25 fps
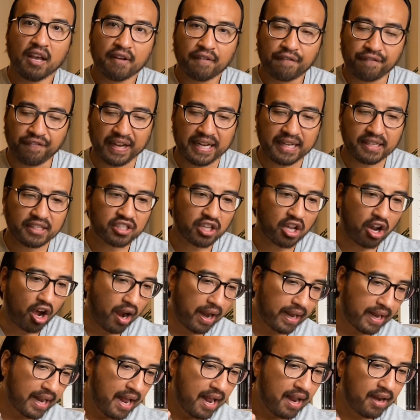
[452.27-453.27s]
Things
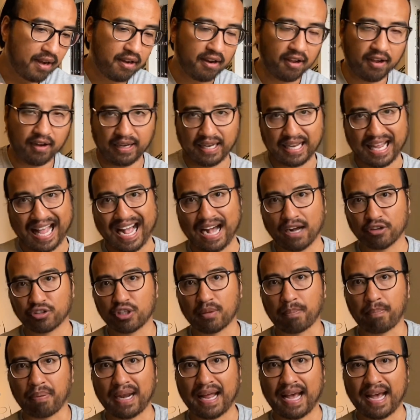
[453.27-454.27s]
like learning how
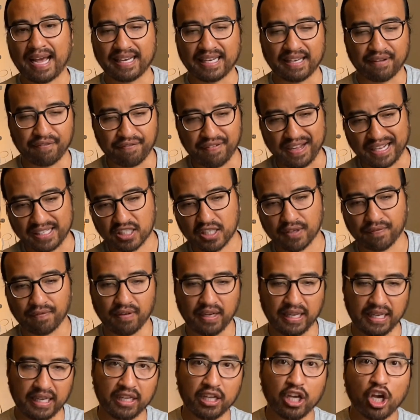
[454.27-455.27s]
to plan
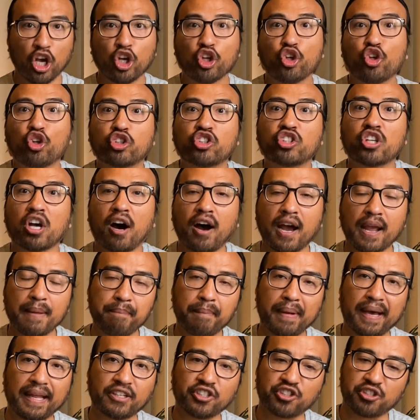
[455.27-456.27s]
effectively, your time
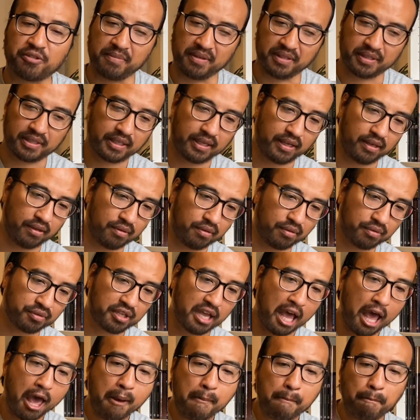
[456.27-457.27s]
management skills,
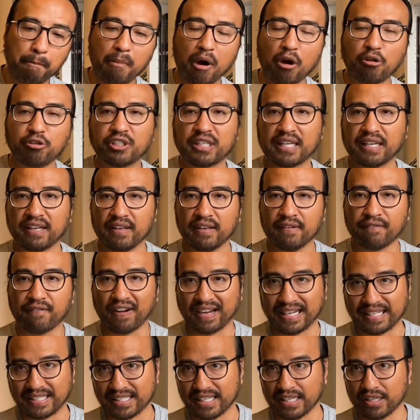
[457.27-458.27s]

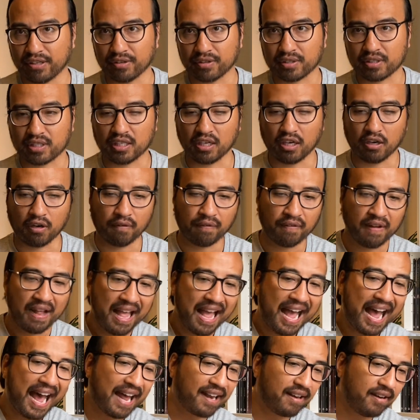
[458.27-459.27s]
motivating yourself,
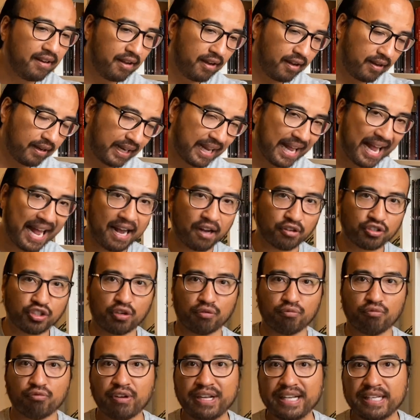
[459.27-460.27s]
and learning how
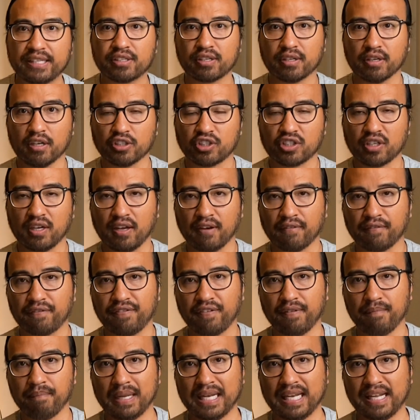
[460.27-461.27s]
to research
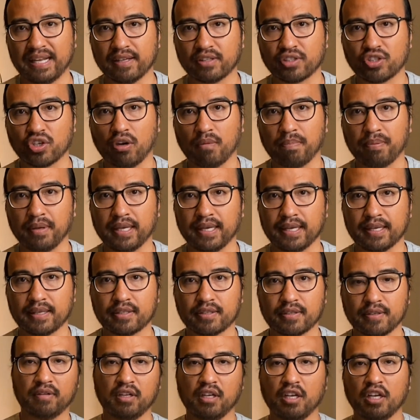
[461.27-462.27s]
unfamiliar
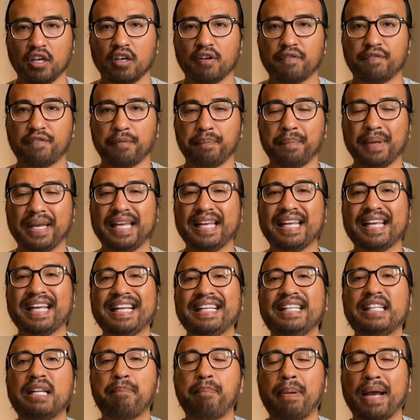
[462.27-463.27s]
topics. For me,
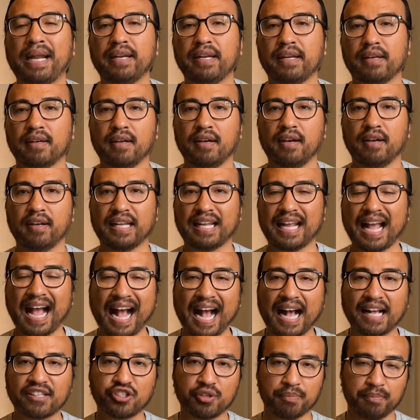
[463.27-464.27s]
independent learning
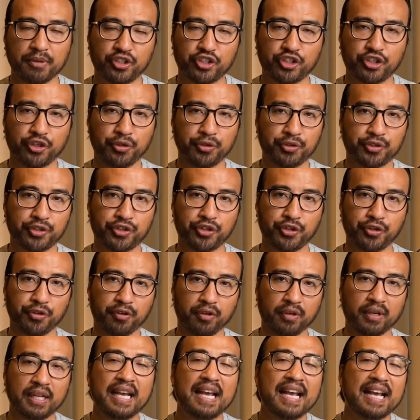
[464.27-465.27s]
as a mature
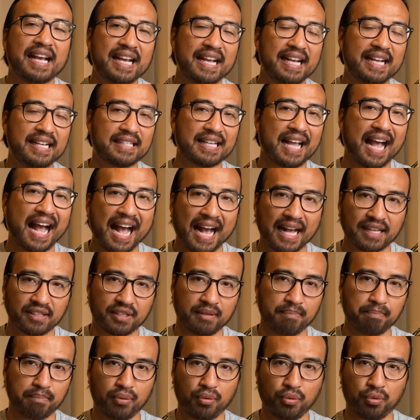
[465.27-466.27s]
student is as
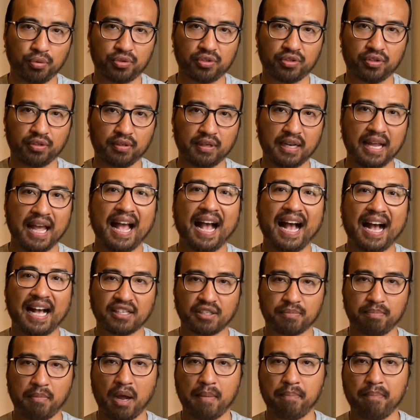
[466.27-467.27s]
important
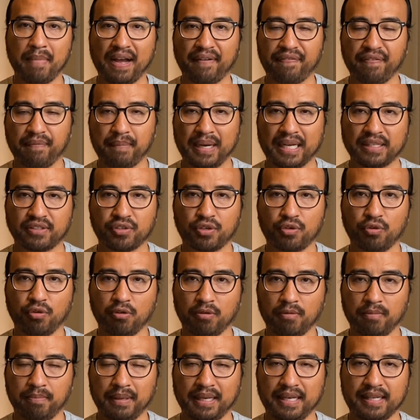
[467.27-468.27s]
as my
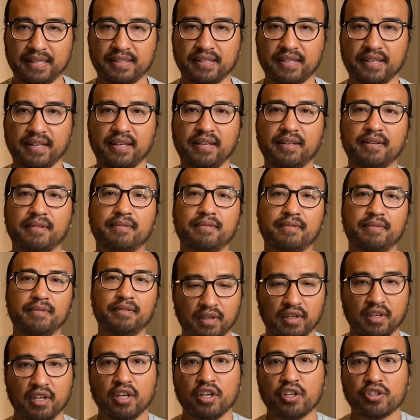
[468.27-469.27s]
mathematical ability.
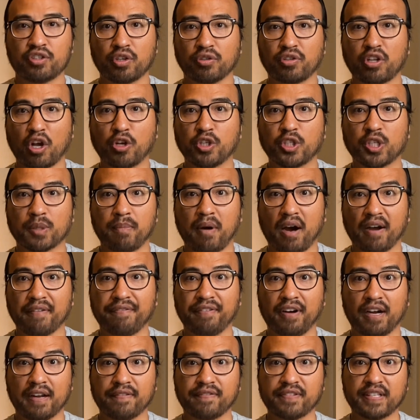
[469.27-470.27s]
So those are my
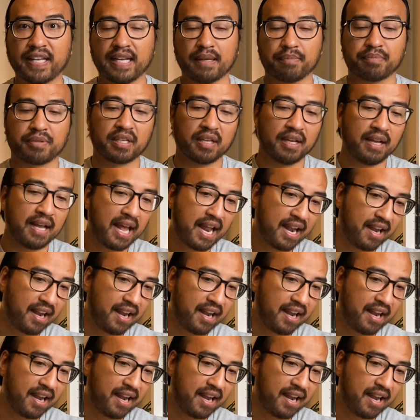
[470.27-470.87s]
5 tips.